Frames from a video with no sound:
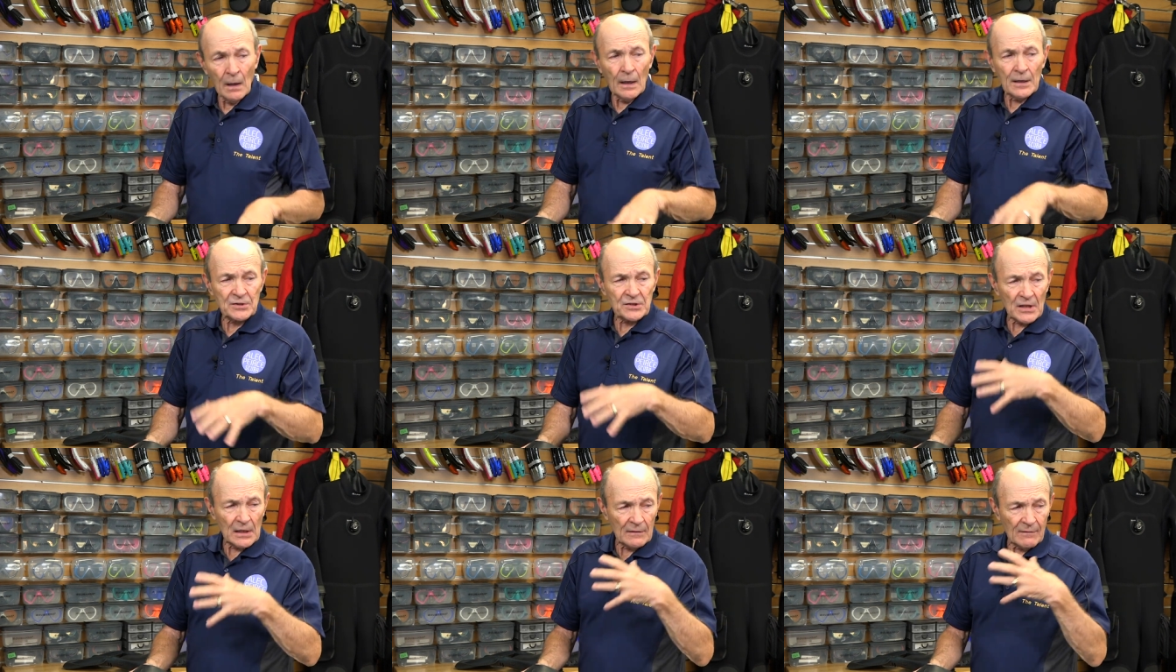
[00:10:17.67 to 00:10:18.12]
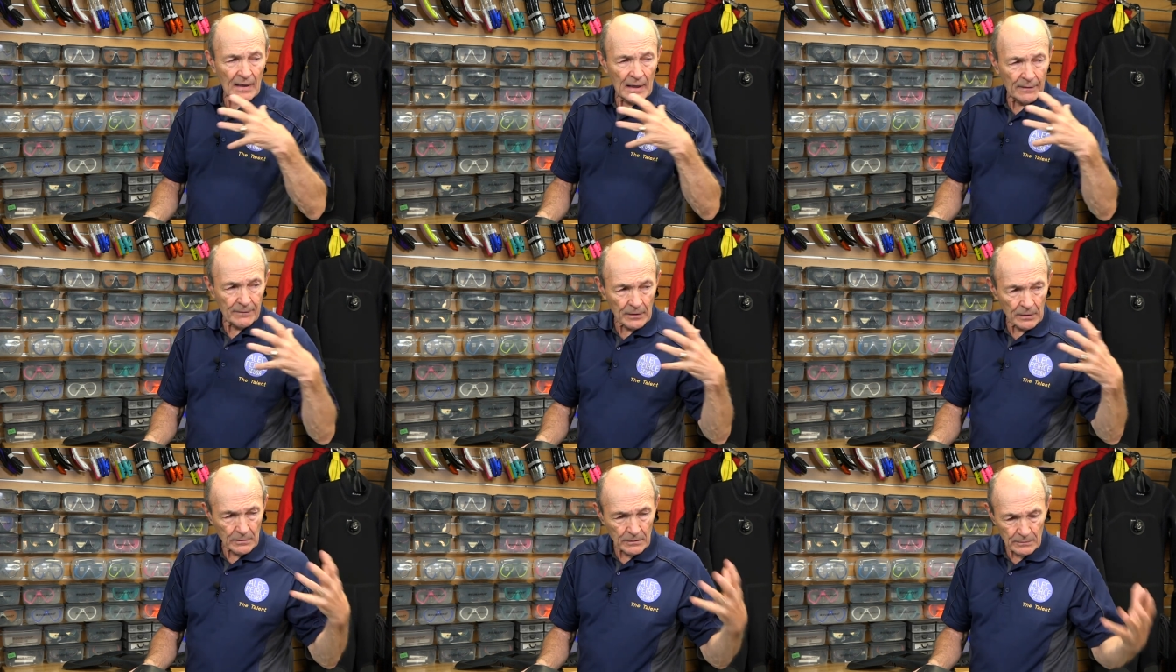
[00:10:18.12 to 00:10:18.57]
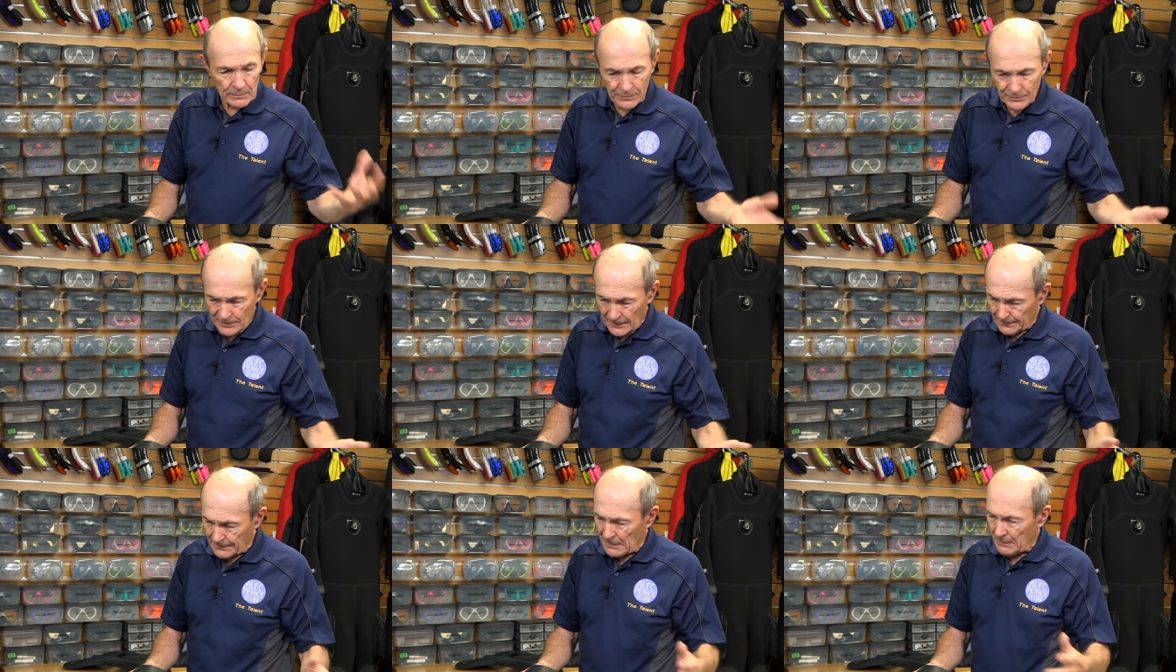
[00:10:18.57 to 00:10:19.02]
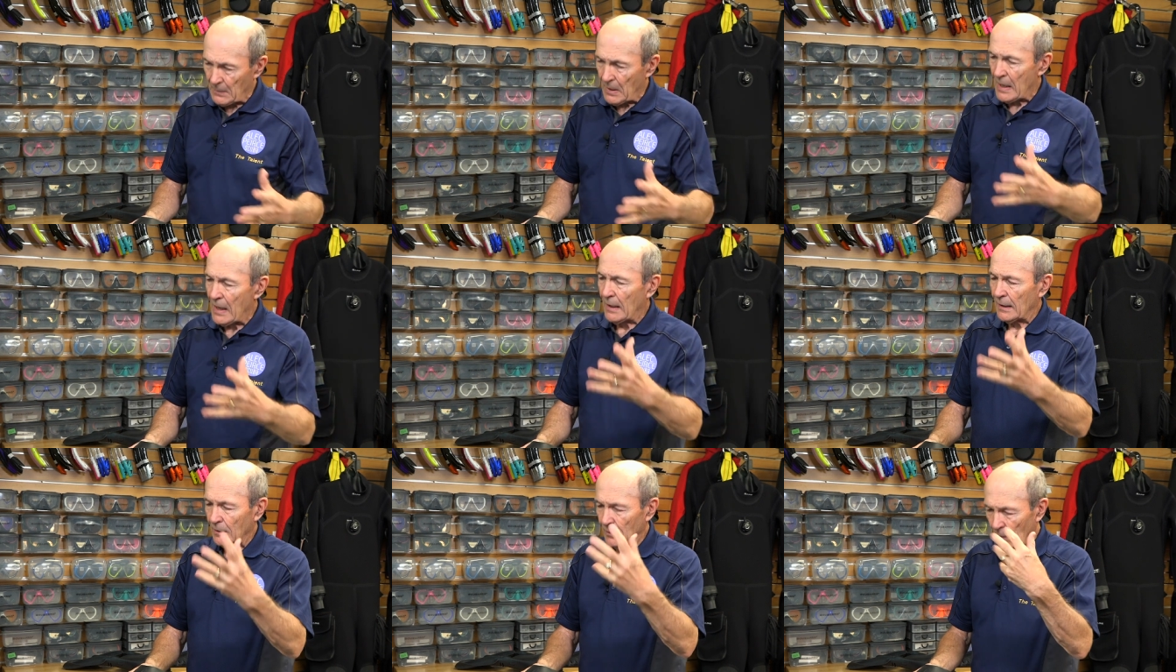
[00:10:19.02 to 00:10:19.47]
instead of having to slip them
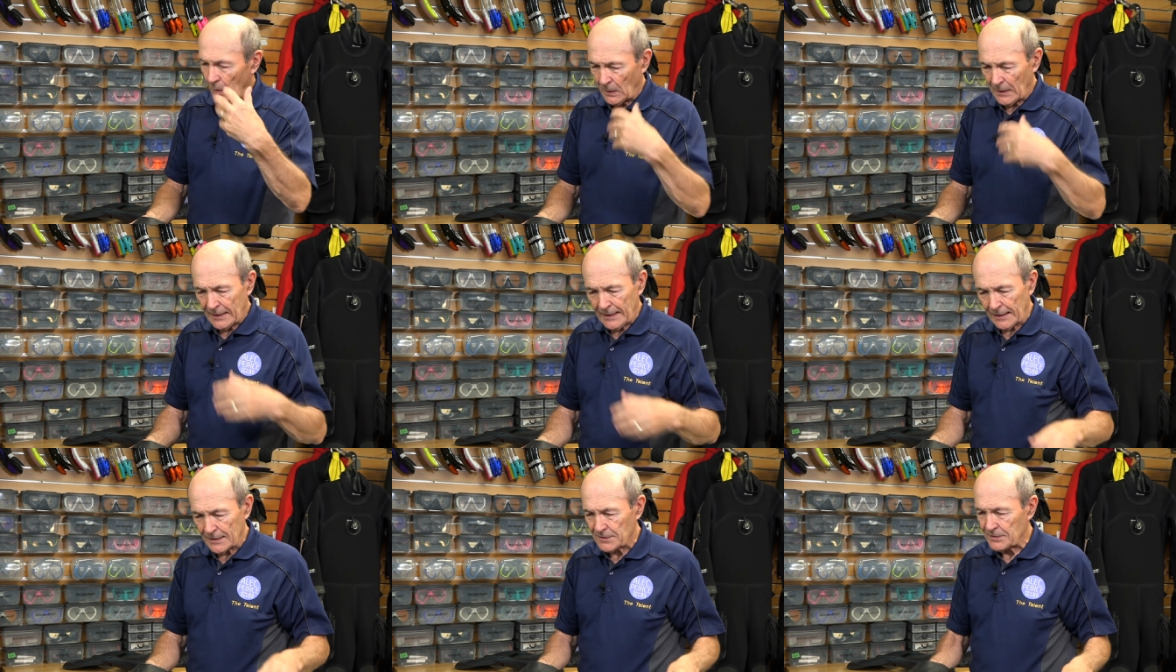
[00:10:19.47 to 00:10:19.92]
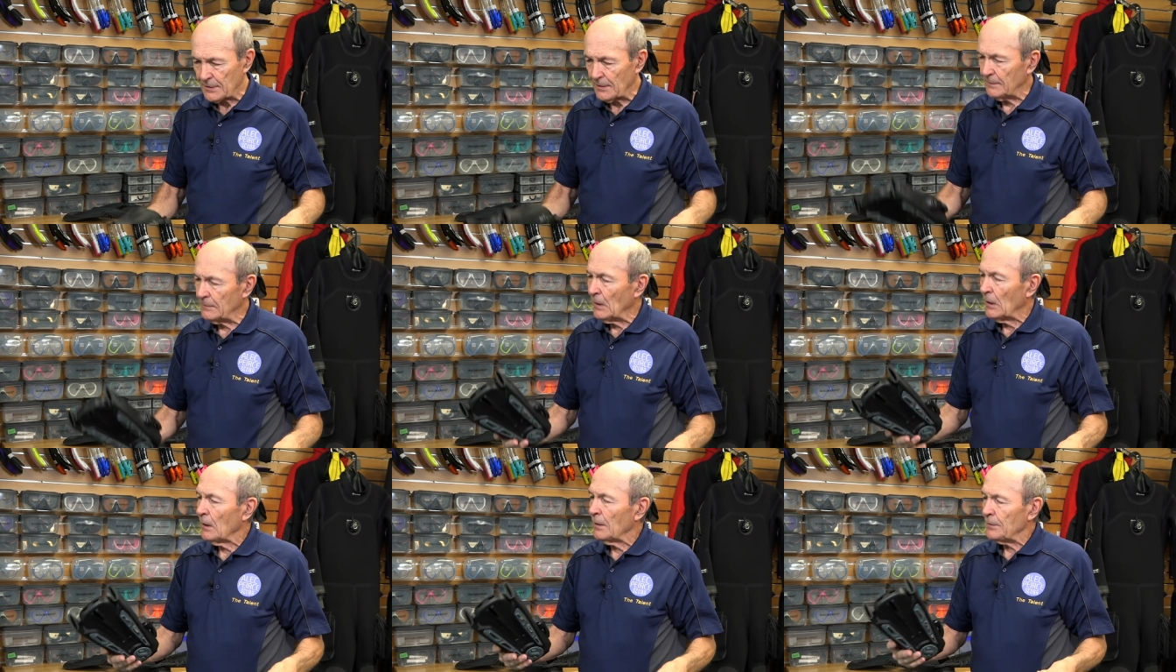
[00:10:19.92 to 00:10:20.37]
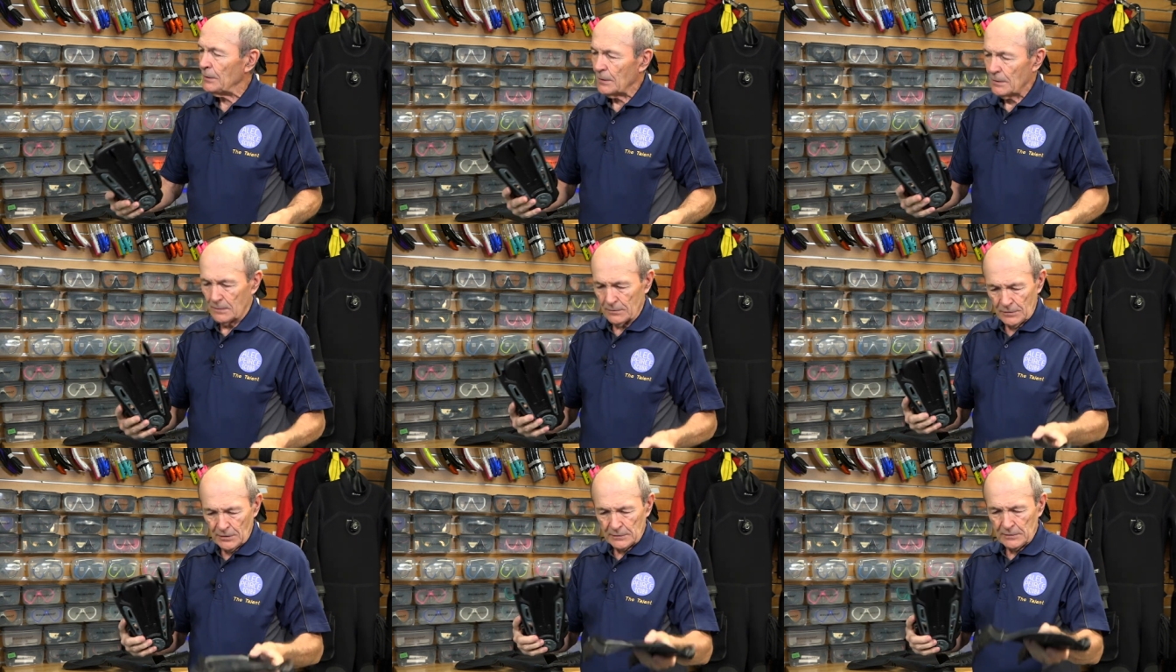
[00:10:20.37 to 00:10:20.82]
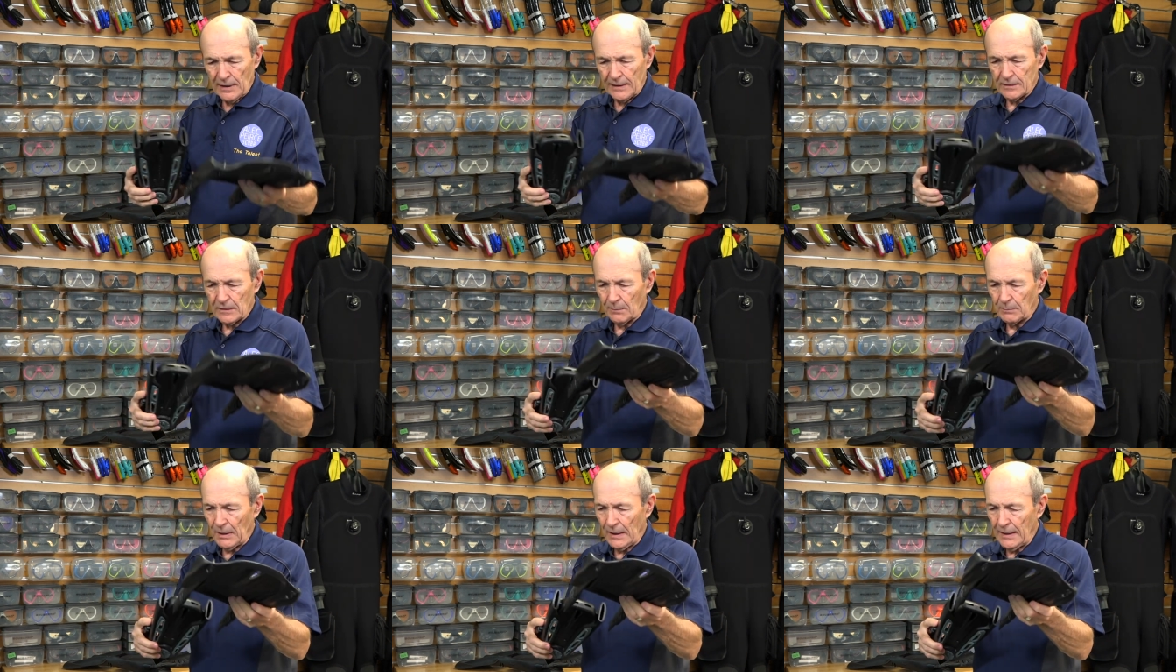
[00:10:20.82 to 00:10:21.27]
on and all that kind of stuff, you can just
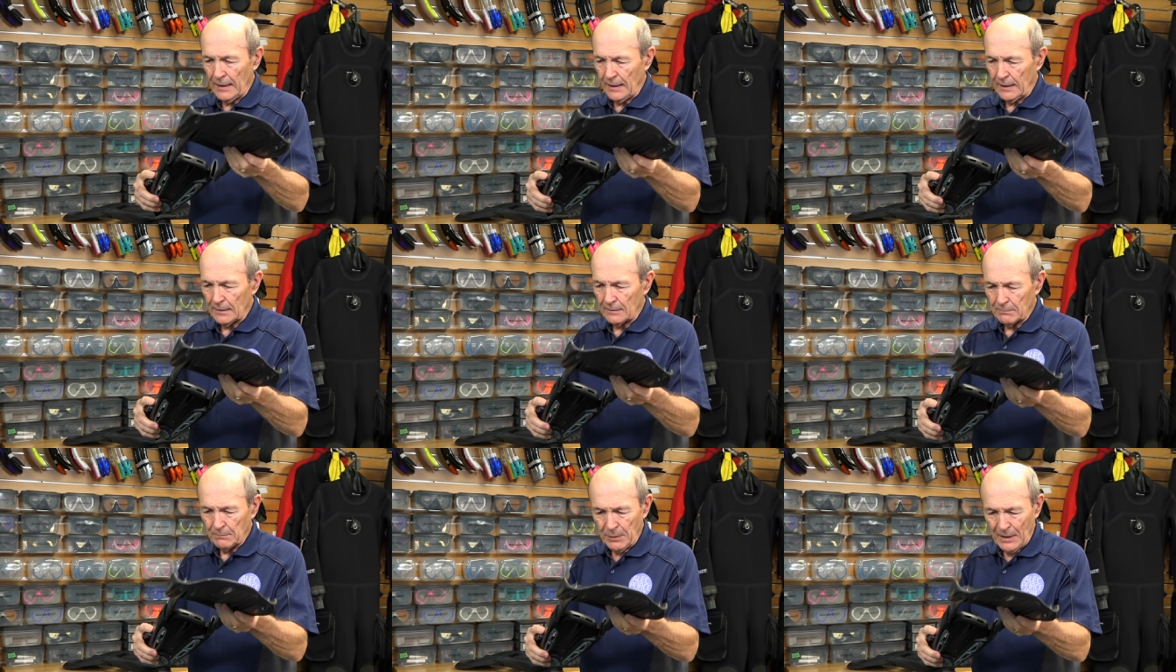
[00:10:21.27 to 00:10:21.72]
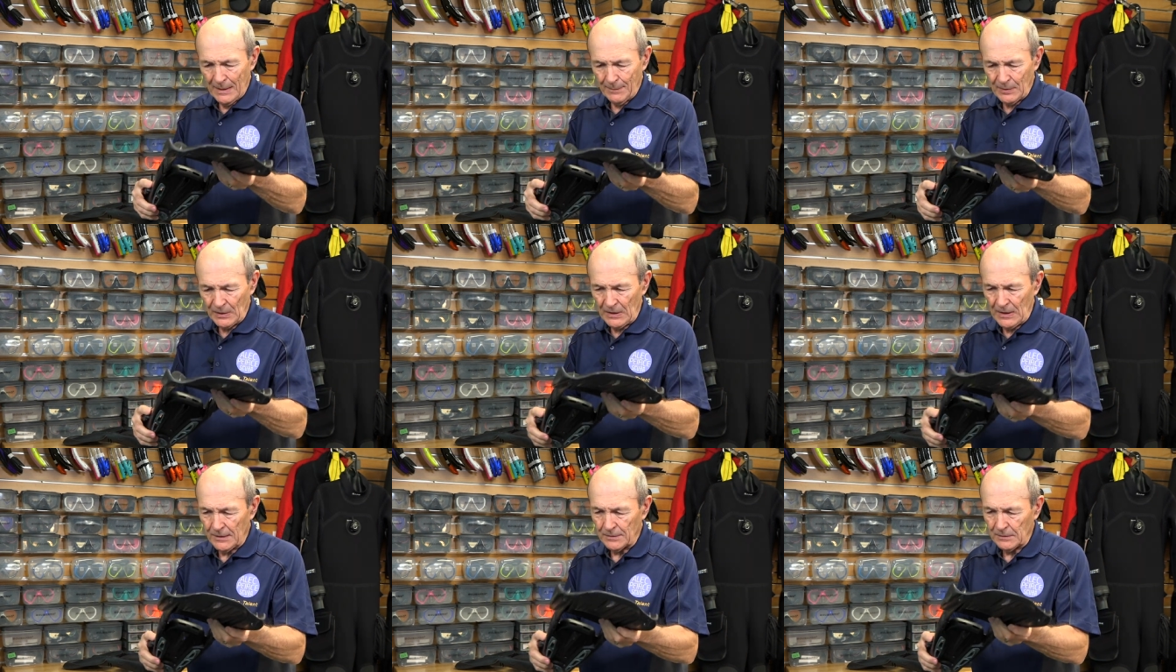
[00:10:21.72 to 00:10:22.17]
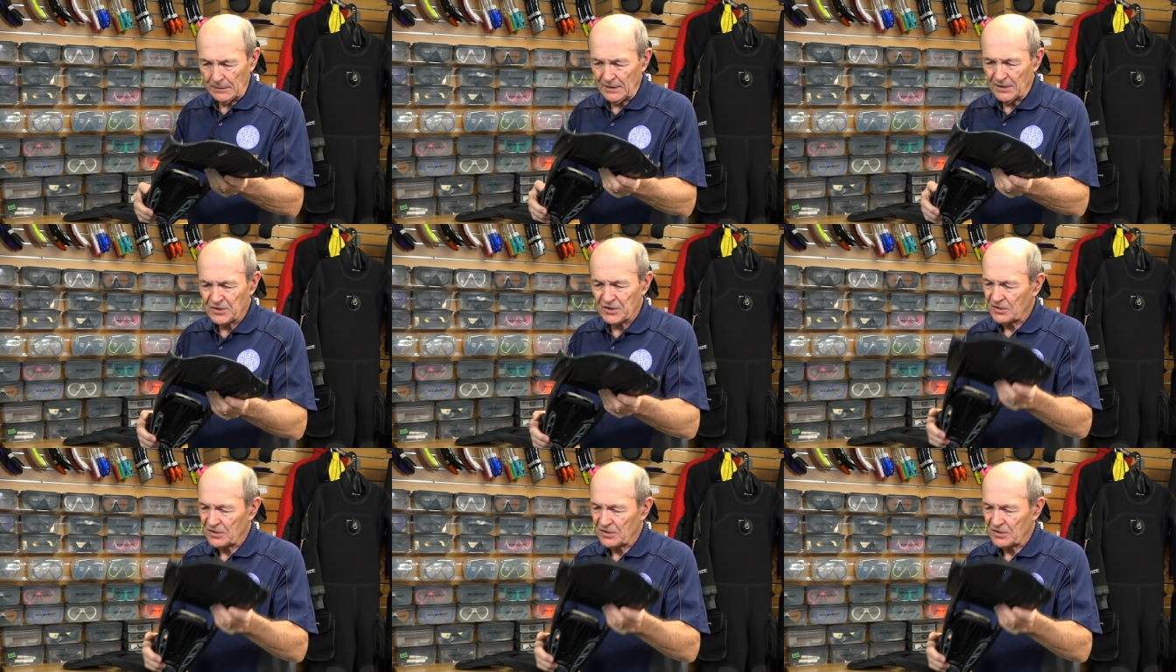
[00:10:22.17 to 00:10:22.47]
take the blade and pop it on there. This